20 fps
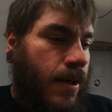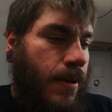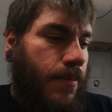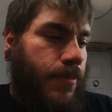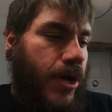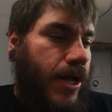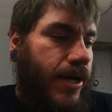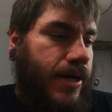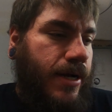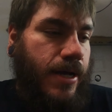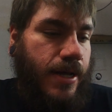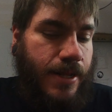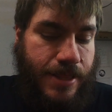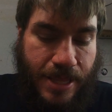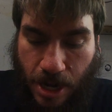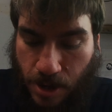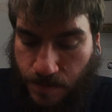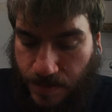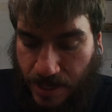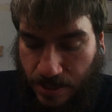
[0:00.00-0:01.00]
but
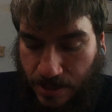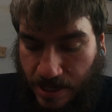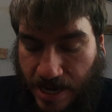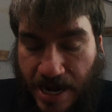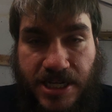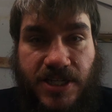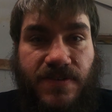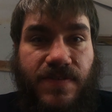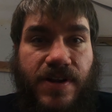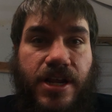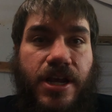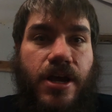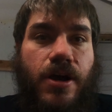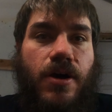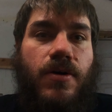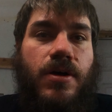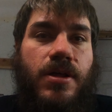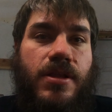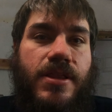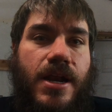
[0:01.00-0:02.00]
that'll be in the next
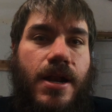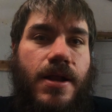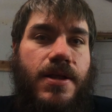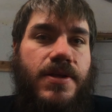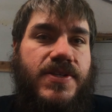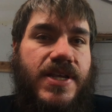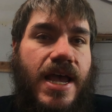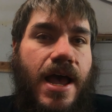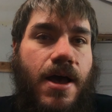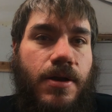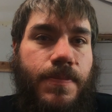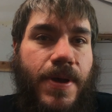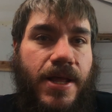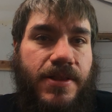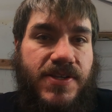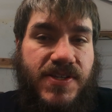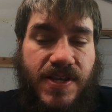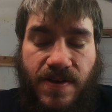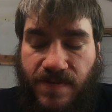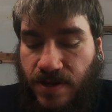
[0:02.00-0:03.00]
video that is out about
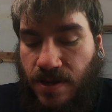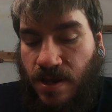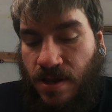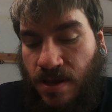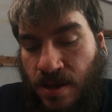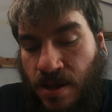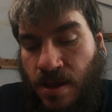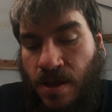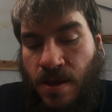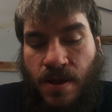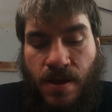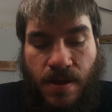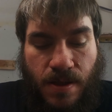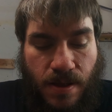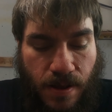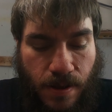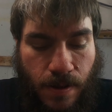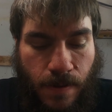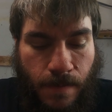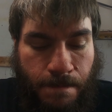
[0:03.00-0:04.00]
the Civic.
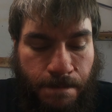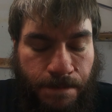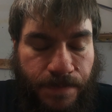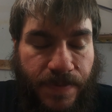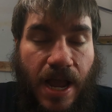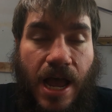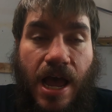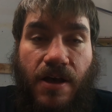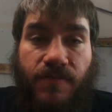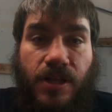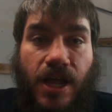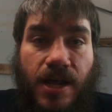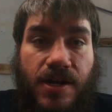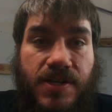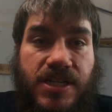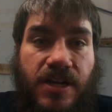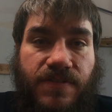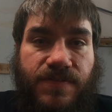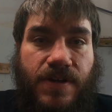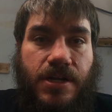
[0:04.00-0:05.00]
I have a lot of
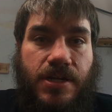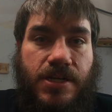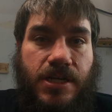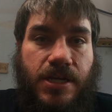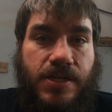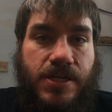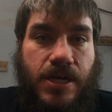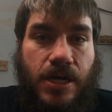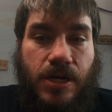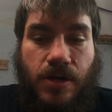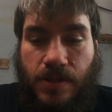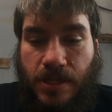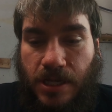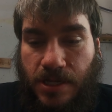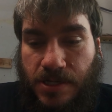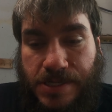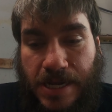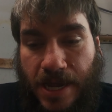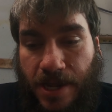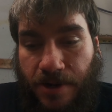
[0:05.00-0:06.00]
stuff I need to get done on the
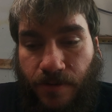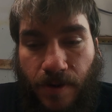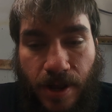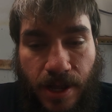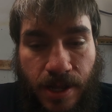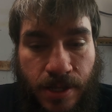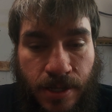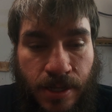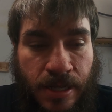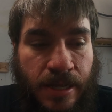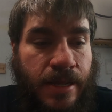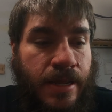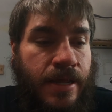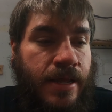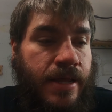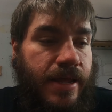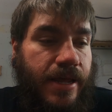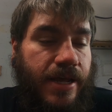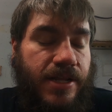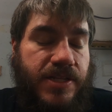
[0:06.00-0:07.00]
Integra
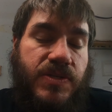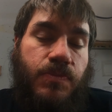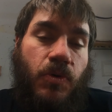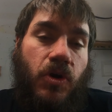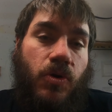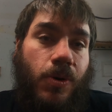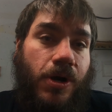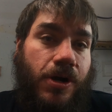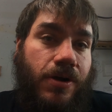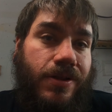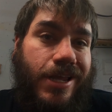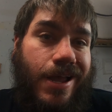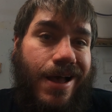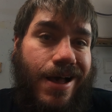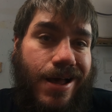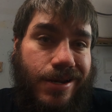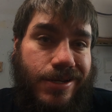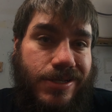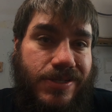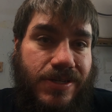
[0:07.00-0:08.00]
and some more work on the
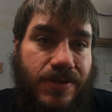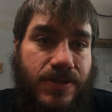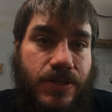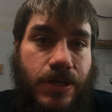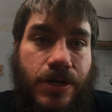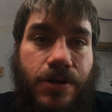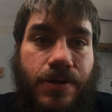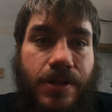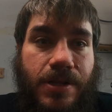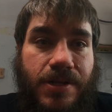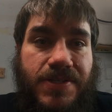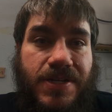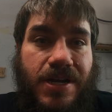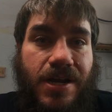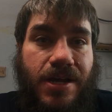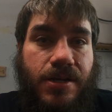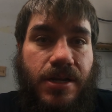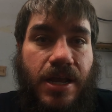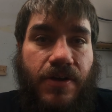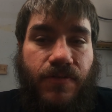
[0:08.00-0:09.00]
Odyssey. So I know that's
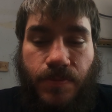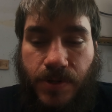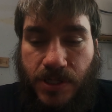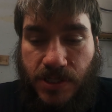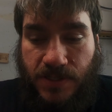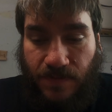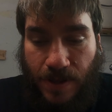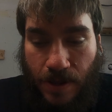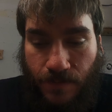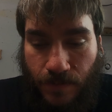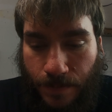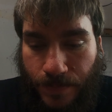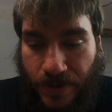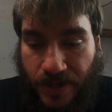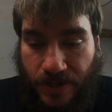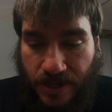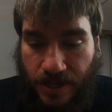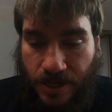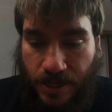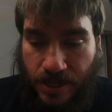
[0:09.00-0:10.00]
not everybody's favorite,
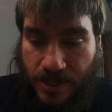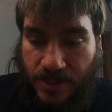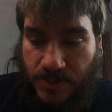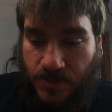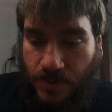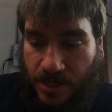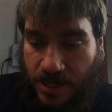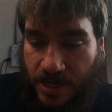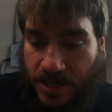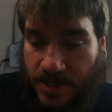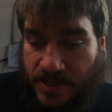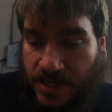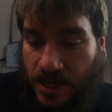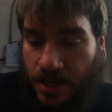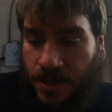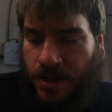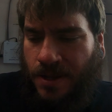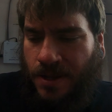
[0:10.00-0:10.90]
but it is what it is.